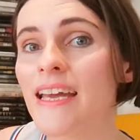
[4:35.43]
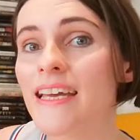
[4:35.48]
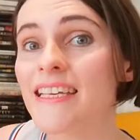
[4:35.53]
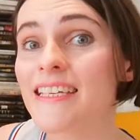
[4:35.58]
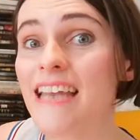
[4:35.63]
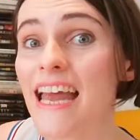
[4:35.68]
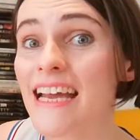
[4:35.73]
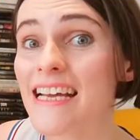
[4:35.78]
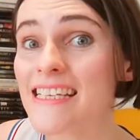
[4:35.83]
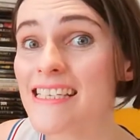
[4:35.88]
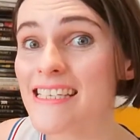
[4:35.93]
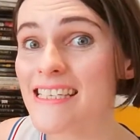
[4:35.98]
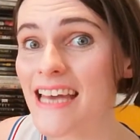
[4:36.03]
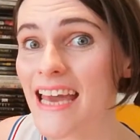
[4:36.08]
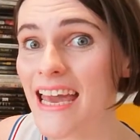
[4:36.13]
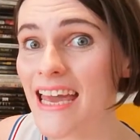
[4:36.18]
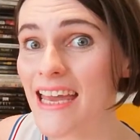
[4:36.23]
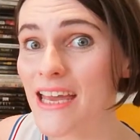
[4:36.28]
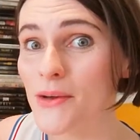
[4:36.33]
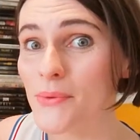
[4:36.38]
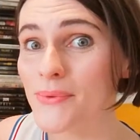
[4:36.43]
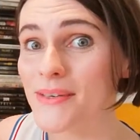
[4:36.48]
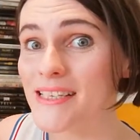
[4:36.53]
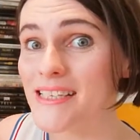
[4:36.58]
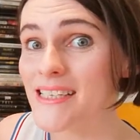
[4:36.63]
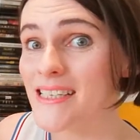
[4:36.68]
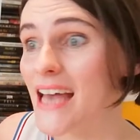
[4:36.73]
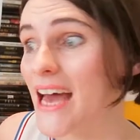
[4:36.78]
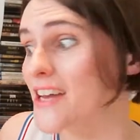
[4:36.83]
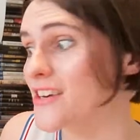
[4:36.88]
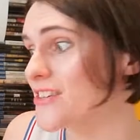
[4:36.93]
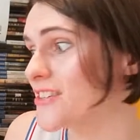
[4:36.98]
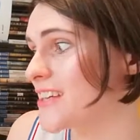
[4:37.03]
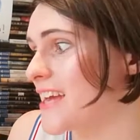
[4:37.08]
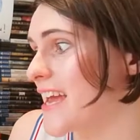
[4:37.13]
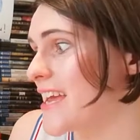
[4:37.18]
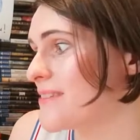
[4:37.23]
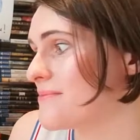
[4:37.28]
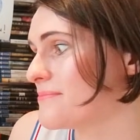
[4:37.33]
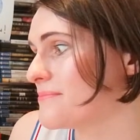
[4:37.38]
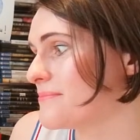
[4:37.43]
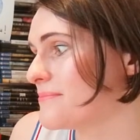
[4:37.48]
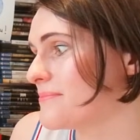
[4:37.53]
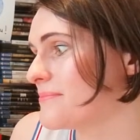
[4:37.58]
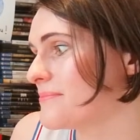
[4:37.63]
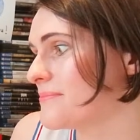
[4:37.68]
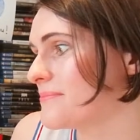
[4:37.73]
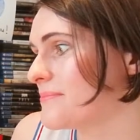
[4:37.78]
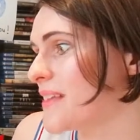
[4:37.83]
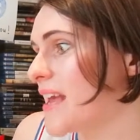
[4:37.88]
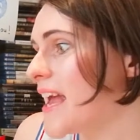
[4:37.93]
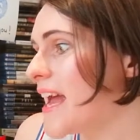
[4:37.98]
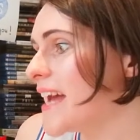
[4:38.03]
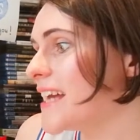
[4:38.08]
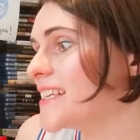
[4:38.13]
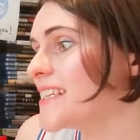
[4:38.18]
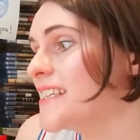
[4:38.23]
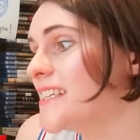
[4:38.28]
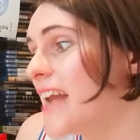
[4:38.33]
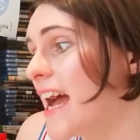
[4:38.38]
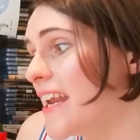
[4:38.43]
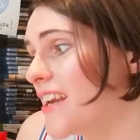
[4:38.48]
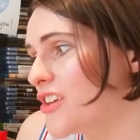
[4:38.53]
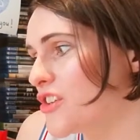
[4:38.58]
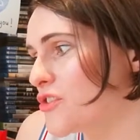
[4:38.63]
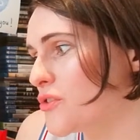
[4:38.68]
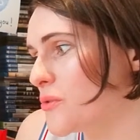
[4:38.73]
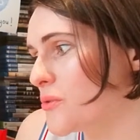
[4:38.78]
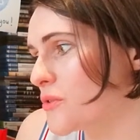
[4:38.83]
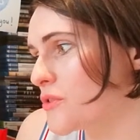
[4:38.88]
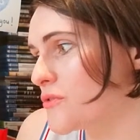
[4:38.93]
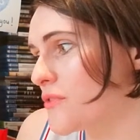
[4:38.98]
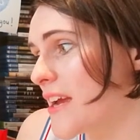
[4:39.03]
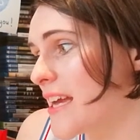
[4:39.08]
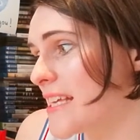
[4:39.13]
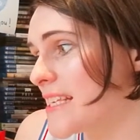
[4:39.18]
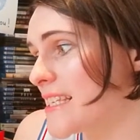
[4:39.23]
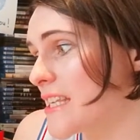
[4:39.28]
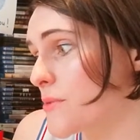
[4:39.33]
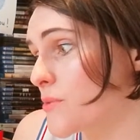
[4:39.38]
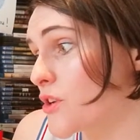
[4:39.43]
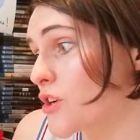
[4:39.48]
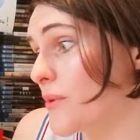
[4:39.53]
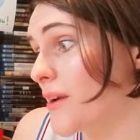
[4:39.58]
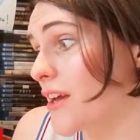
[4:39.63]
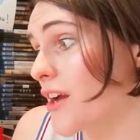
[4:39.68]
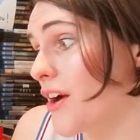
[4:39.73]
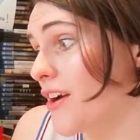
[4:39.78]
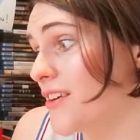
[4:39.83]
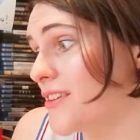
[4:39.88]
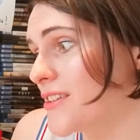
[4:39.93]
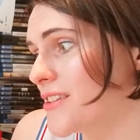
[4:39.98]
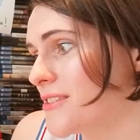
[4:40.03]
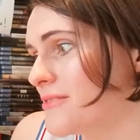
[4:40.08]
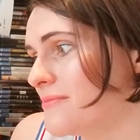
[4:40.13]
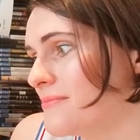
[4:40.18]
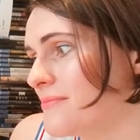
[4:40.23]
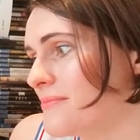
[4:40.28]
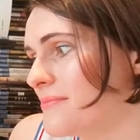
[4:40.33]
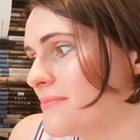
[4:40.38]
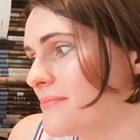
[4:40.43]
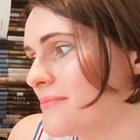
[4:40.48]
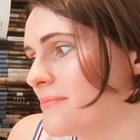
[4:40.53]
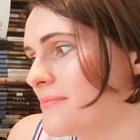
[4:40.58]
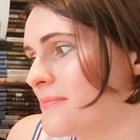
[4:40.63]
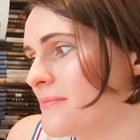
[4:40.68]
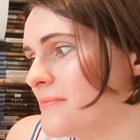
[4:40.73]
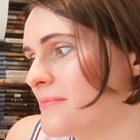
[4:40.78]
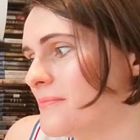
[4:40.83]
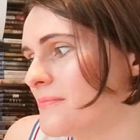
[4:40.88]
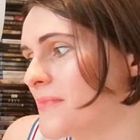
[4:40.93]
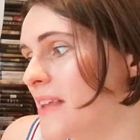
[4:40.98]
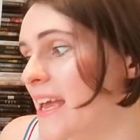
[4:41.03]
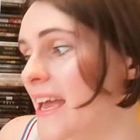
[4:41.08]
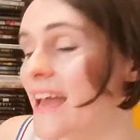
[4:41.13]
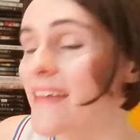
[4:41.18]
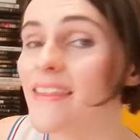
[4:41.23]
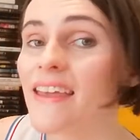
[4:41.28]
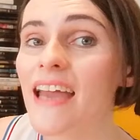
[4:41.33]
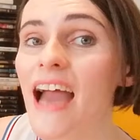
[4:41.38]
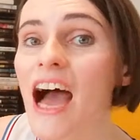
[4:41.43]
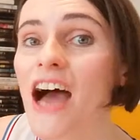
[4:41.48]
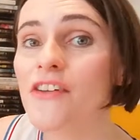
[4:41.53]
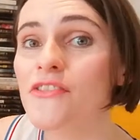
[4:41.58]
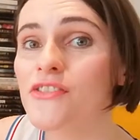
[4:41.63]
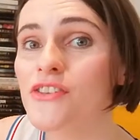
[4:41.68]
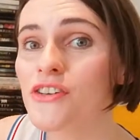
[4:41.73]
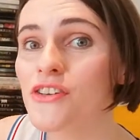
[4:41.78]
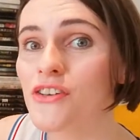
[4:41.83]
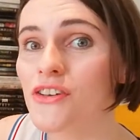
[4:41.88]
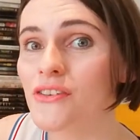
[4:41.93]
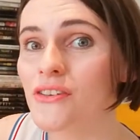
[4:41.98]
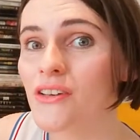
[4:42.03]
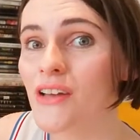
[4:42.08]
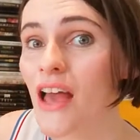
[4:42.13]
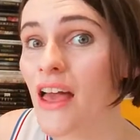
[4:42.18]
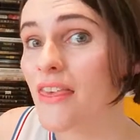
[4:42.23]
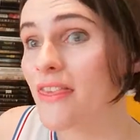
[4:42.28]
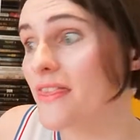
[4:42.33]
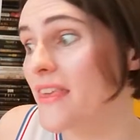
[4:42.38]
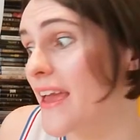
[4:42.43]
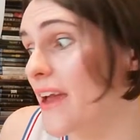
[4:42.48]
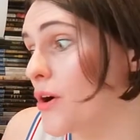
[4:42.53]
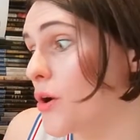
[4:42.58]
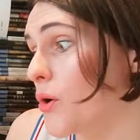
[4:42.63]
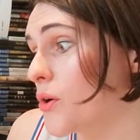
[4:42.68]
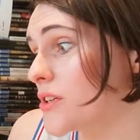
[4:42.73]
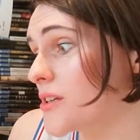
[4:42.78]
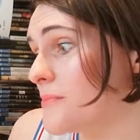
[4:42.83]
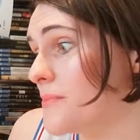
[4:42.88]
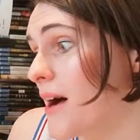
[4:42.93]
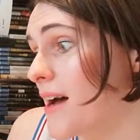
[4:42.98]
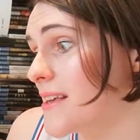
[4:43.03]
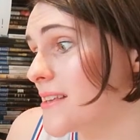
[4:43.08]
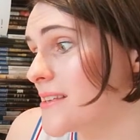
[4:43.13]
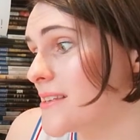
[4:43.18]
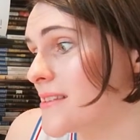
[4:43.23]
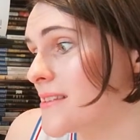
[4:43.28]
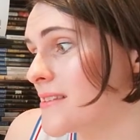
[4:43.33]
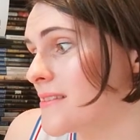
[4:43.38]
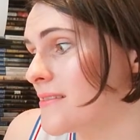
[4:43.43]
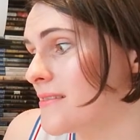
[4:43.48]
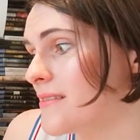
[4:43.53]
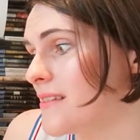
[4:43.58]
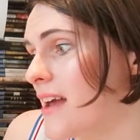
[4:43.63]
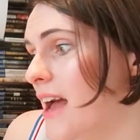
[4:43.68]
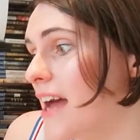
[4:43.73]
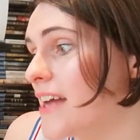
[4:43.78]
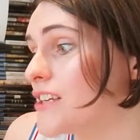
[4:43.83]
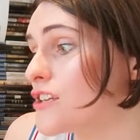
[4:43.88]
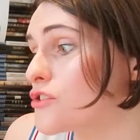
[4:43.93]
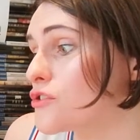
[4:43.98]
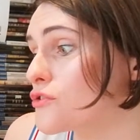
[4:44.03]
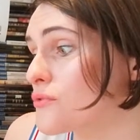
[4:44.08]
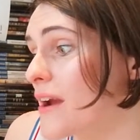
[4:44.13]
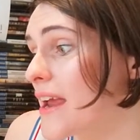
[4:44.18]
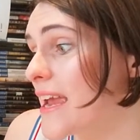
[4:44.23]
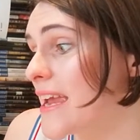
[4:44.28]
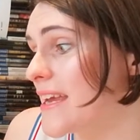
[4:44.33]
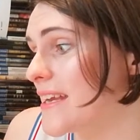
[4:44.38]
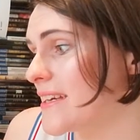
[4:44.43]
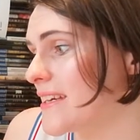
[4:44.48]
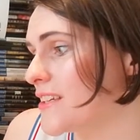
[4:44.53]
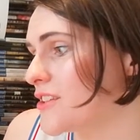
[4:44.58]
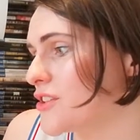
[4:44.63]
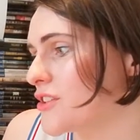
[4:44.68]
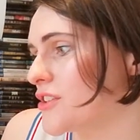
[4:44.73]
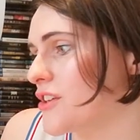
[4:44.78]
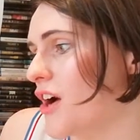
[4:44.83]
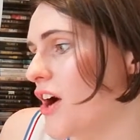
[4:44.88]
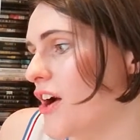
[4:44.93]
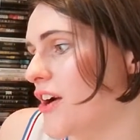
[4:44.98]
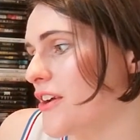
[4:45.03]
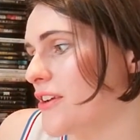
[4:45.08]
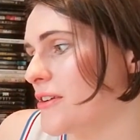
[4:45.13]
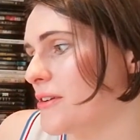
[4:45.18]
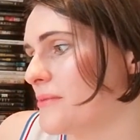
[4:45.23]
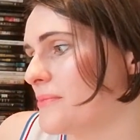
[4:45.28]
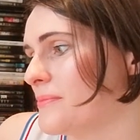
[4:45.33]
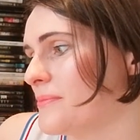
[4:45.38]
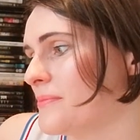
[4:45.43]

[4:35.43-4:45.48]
Next day was Saturday, and Nana told Grace they were going out. In the afternoon, they caught a bus and a train into town.